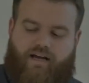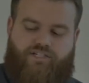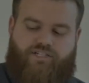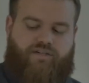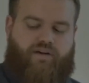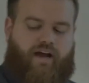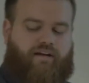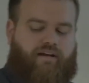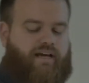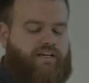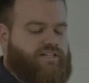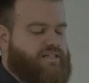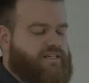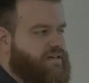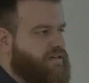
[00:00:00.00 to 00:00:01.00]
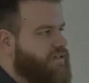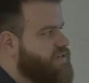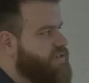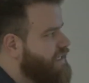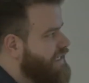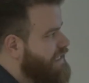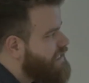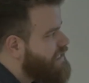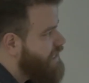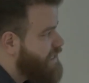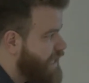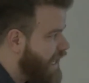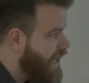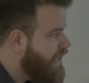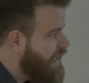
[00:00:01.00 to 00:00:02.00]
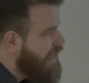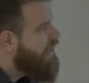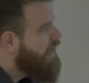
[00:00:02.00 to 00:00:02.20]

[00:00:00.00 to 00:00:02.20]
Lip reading: show you how you can actually start using it today,